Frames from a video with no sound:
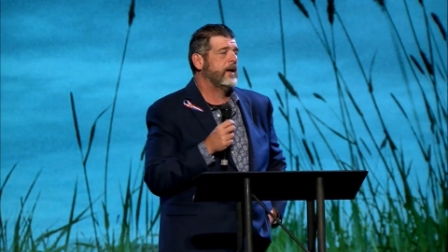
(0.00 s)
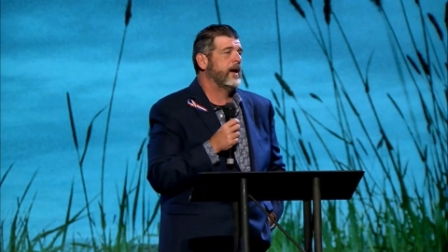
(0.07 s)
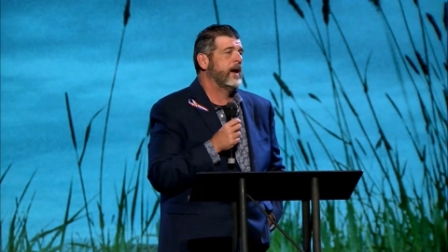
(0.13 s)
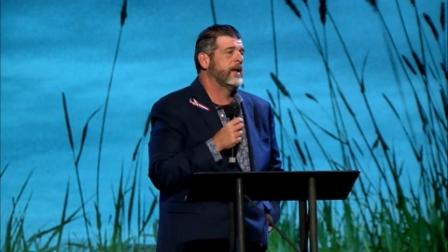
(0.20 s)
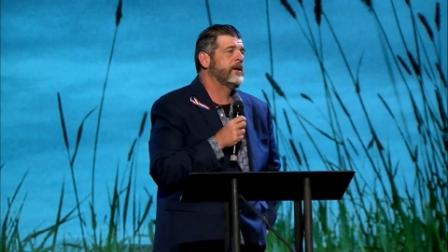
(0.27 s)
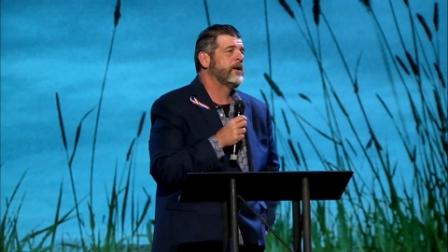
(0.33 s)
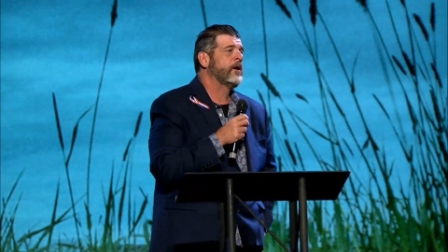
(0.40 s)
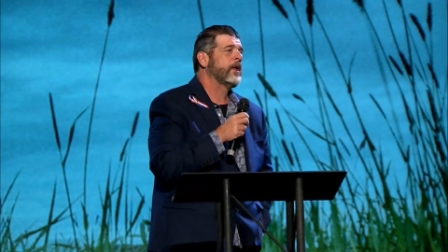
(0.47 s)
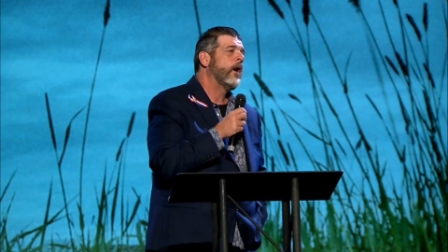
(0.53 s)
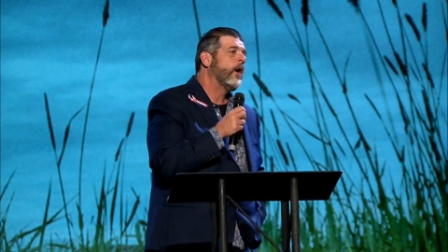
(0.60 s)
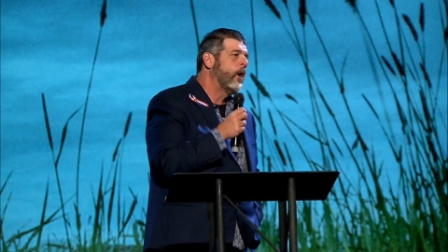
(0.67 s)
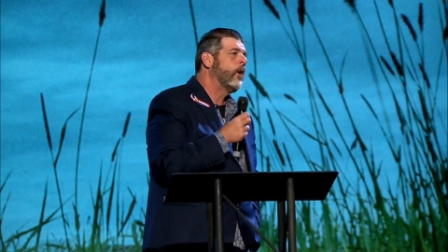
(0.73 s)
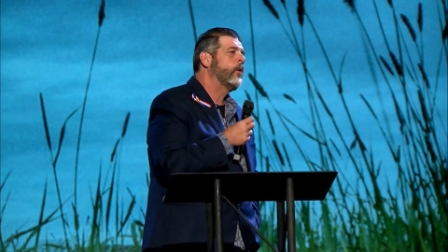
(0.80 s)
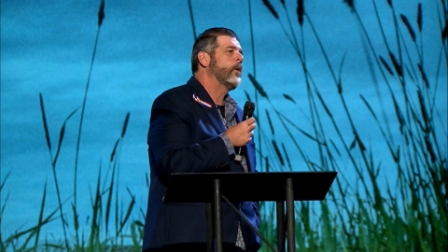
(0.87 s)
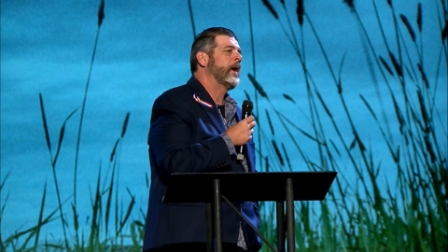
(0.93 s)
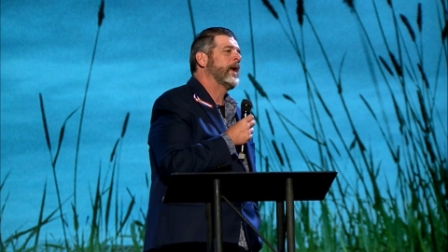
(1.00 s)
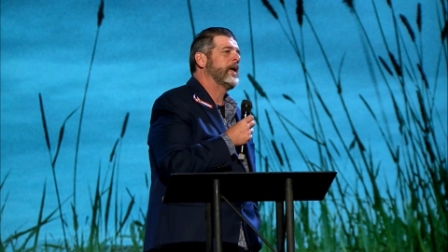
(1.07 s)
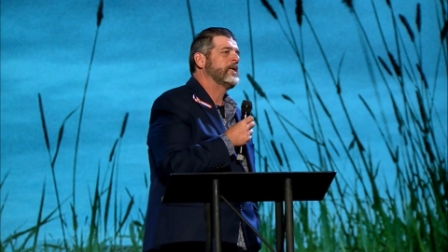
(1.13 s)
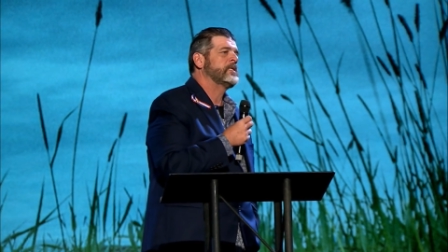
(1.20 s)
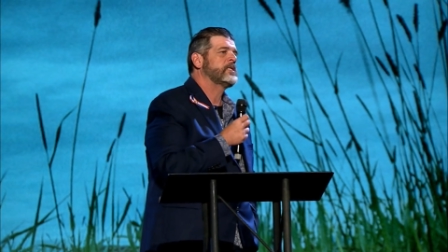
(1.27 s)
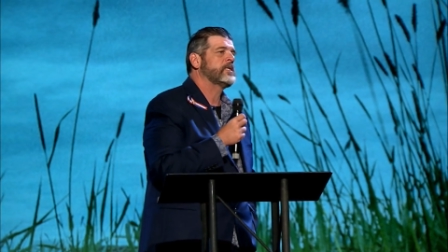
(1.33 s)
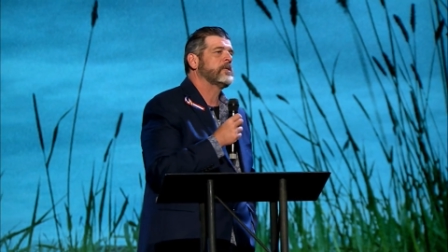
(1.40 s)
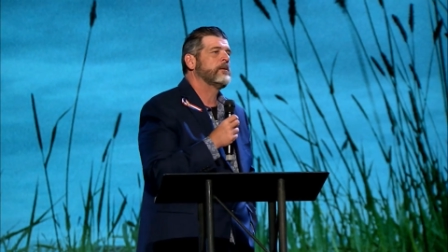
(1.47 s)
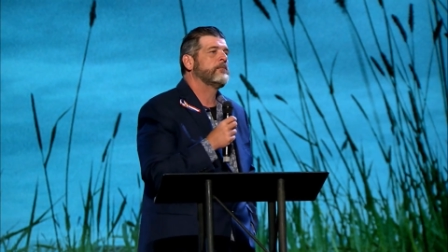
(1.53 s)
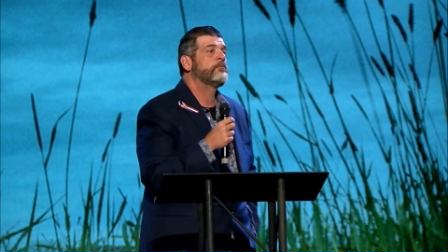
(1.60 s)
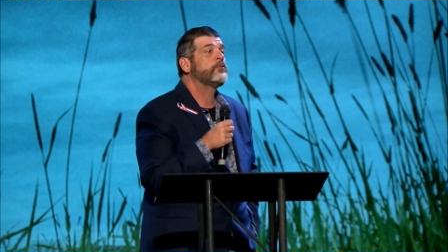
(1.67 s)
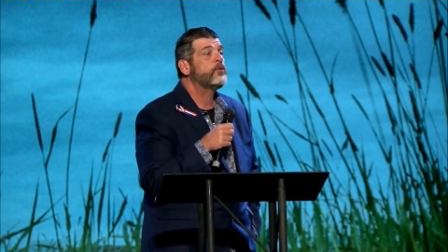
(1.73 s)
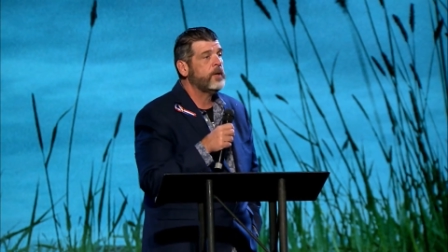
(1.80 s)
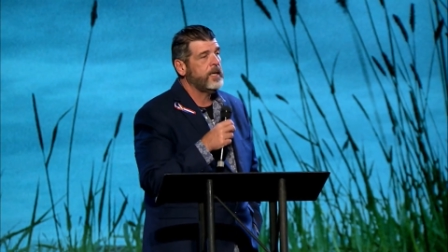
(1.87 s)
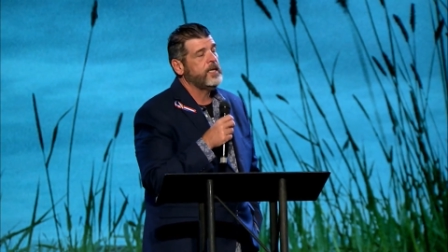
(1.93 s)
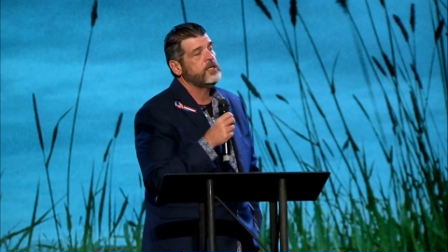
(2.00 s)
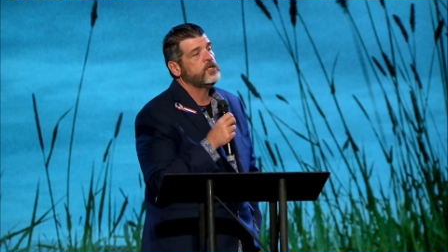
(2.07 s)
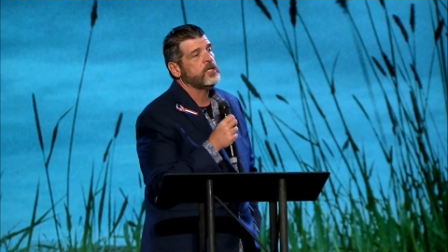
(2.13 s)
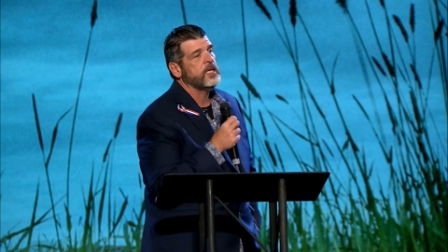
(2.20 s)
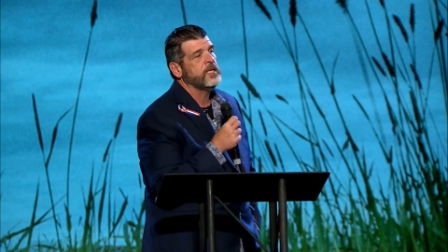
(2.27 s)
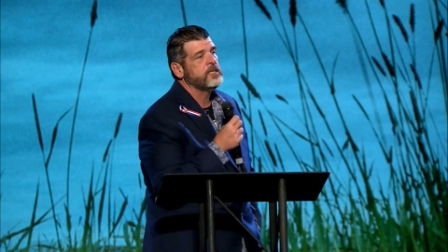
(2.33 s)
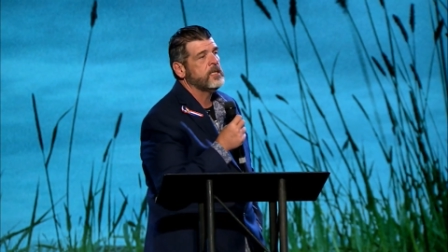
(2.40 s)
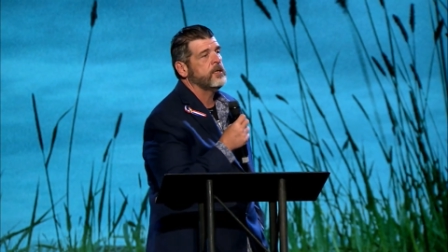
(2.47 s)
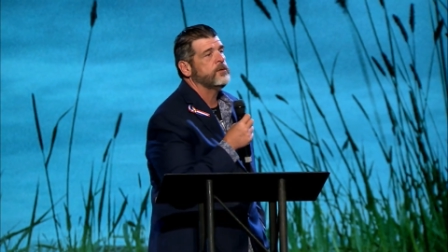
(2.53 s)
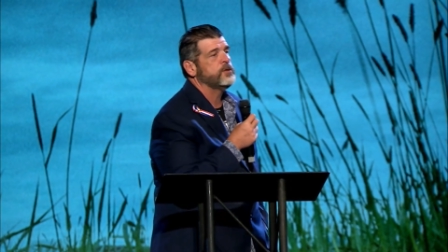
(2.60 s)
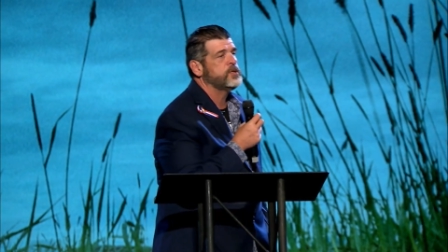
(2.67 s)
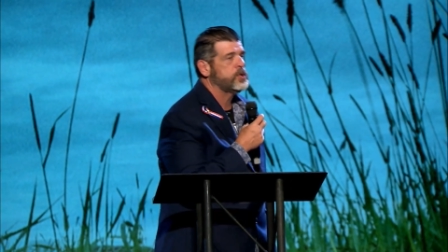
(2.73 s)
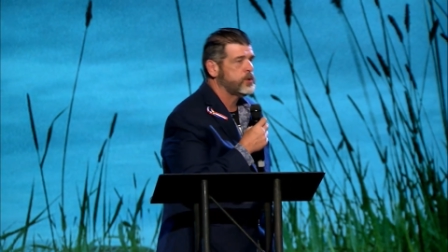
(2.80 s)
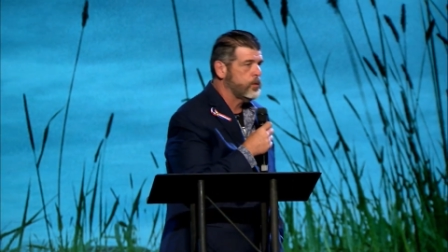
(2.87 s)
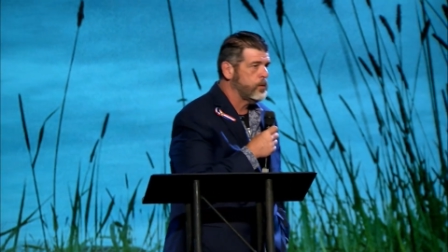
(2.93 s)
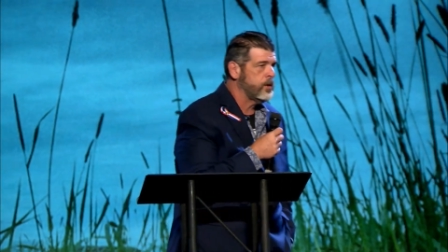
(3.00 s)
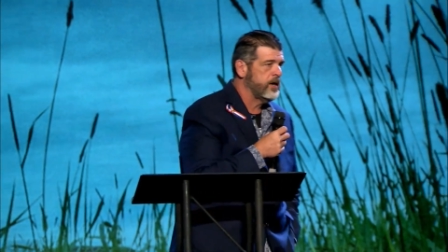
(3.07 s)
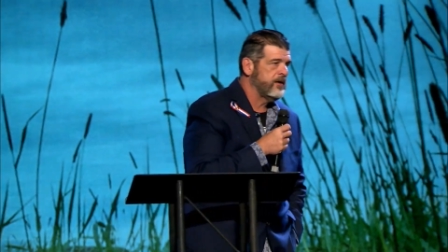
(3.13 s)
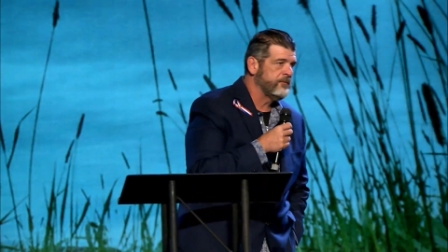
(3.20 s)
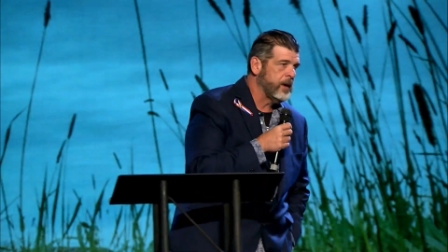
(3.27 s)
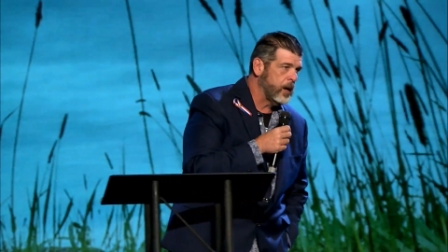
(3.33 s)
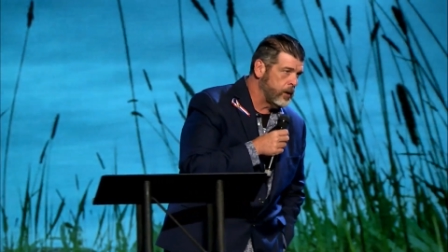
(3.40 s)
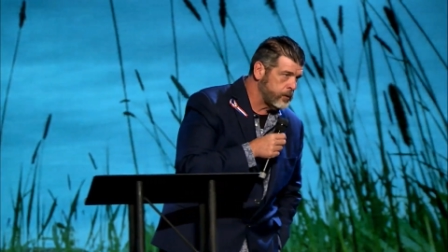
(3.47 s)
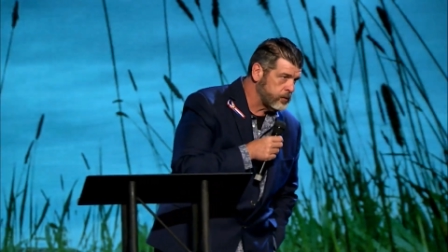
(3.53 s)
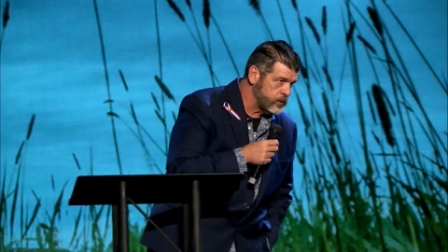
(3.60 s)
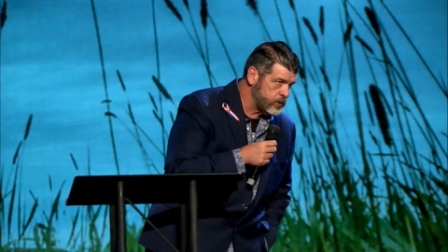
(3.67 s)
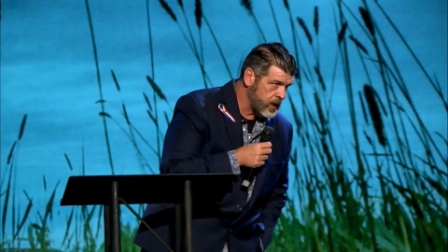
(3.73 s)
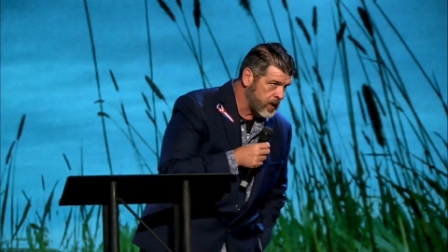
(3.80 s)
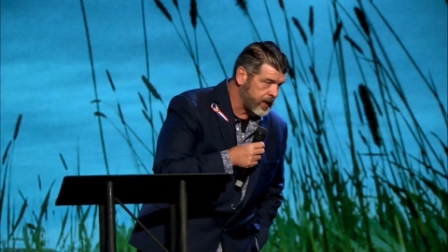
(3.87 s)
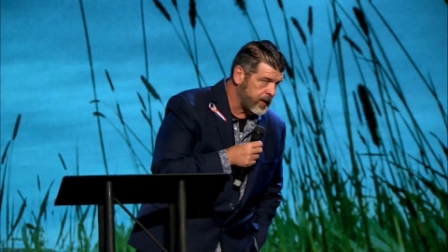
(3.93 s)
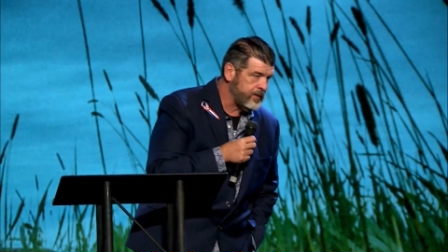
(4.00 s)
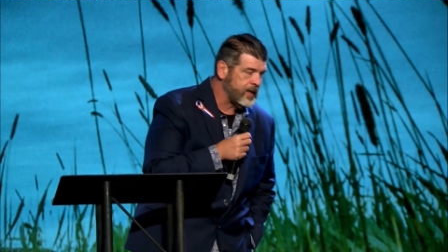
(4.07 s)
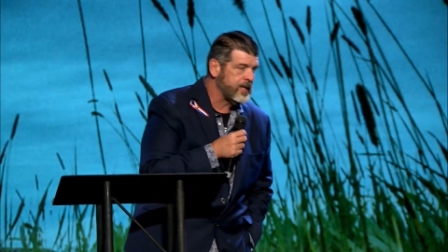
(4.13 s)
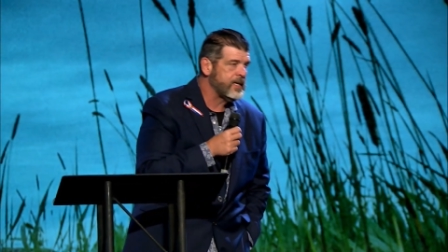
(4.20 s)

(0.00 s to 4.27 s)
I nearly always preach and tell the story of my Uncle Johnny that